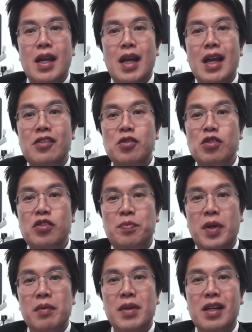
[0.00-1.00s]

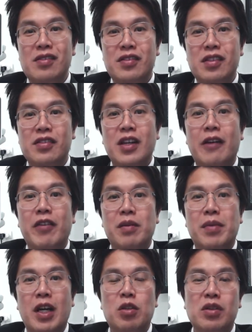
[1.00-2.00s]
Azoospermia is discovered
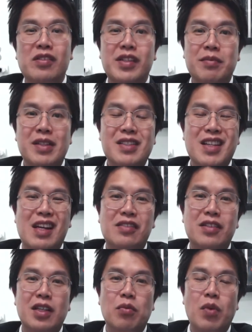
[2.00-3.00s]
by doing semen
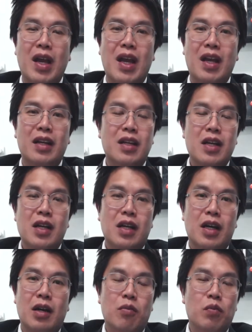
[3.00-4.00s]
testing where
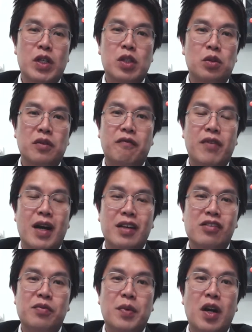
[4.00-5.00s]
we don't find
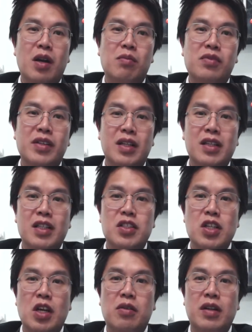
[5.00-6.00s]
sperms in the
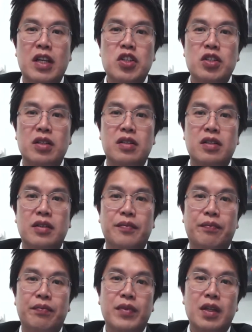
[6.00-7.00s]
ejaculation.
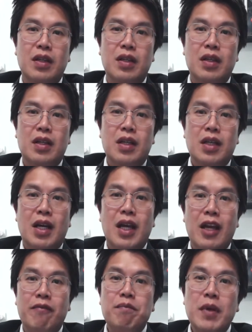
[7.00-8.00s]
I
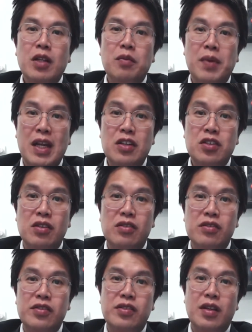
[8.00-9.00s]
have male
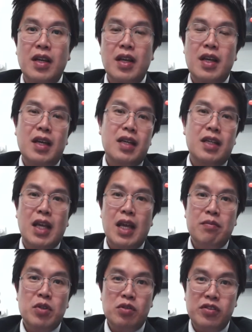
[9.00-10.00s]
patients
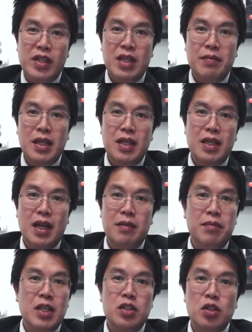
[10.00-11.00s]
came to see me and
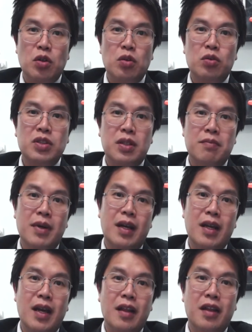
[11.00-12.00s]
being told
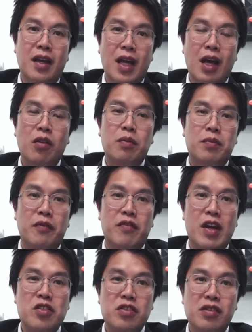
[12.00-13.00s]
by other health
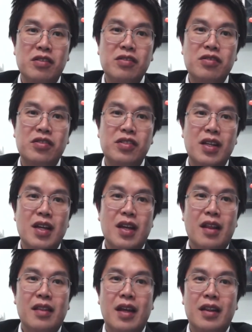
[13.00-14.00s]
professionals
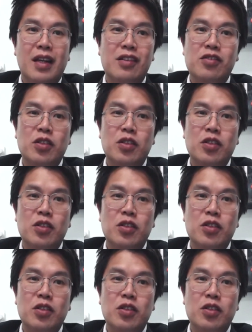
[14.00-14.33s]
that there is